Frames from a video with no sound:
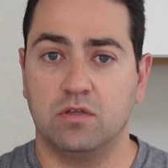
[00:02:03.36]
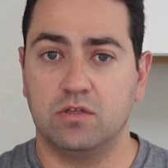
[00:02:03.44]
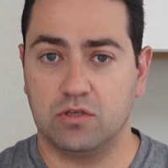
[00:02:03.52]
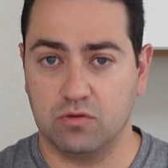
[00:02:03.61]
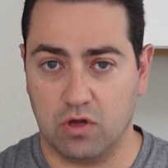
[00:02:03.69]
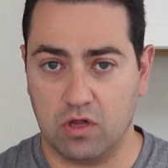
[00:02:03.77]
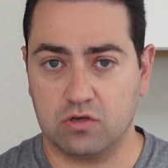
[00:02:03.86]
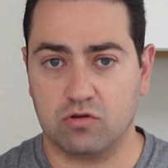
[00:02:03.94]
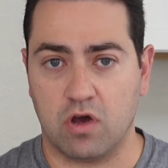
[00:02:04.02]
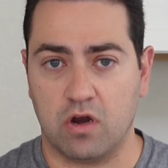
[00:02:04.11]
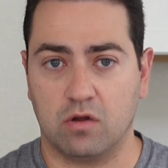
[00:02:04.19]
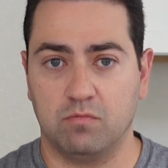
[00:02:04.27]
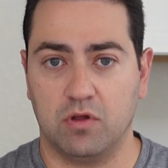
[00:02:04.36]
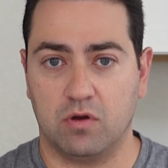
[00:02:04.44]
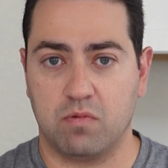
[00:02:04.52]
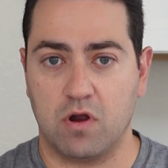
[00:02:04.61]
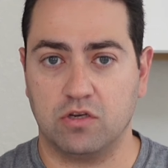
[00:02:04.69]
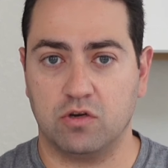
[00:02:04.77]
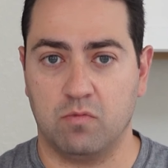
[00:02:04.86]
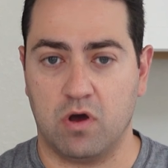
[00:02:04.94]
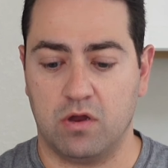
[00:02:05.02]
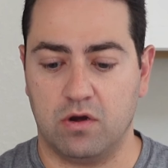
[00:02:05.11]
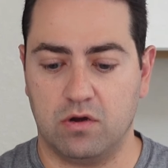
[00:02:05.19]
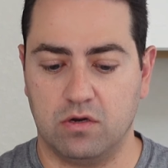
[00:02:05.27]
two electronic blood pressure
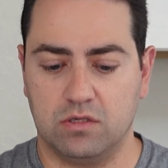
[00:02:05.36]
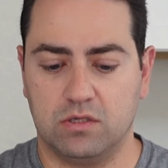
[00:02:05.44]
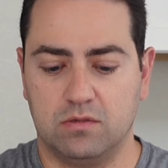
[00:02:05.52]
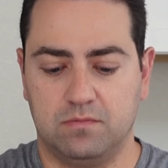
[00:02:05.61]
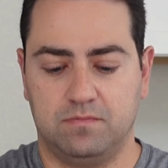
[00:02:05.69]
monitors,